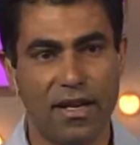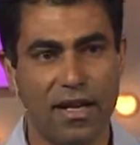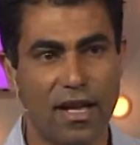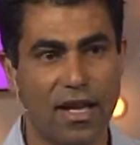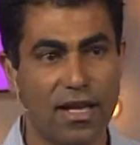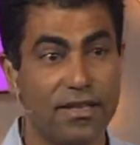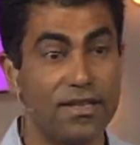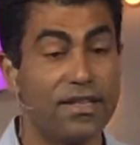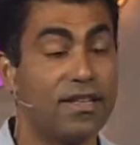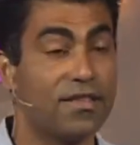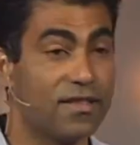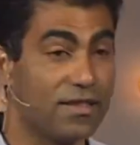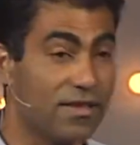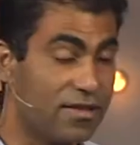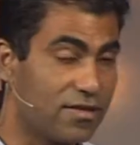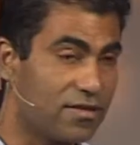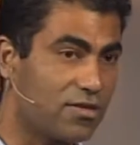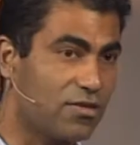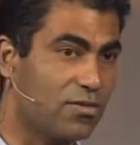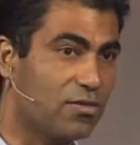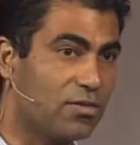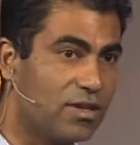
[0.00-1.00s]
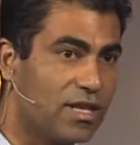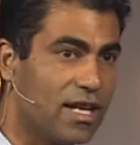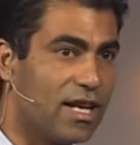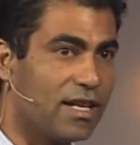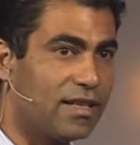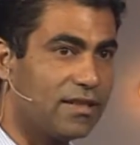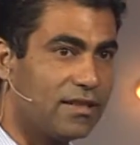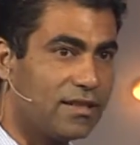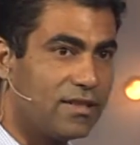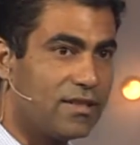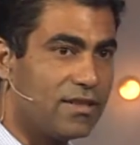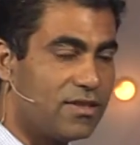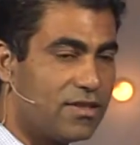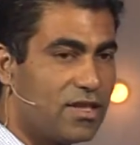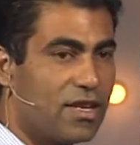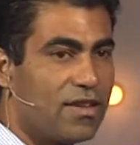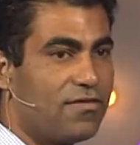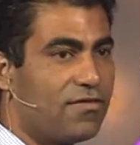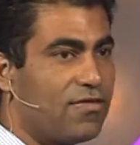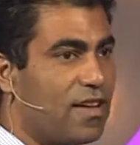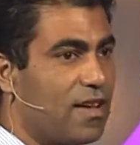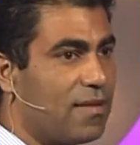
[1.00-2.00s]
And yes, it is true that
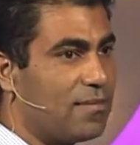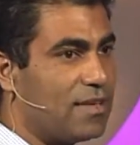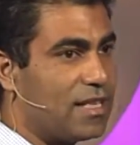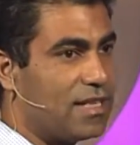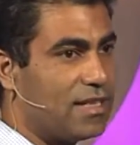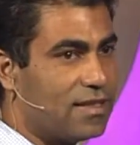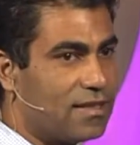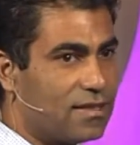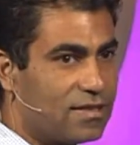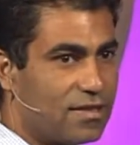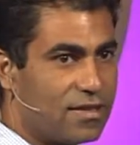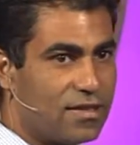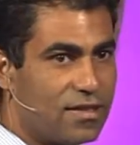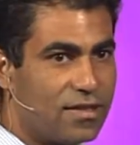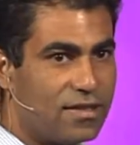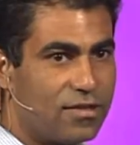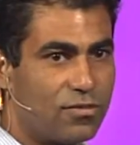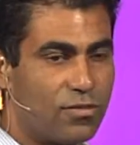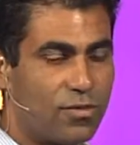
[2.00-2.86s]
JM Family is the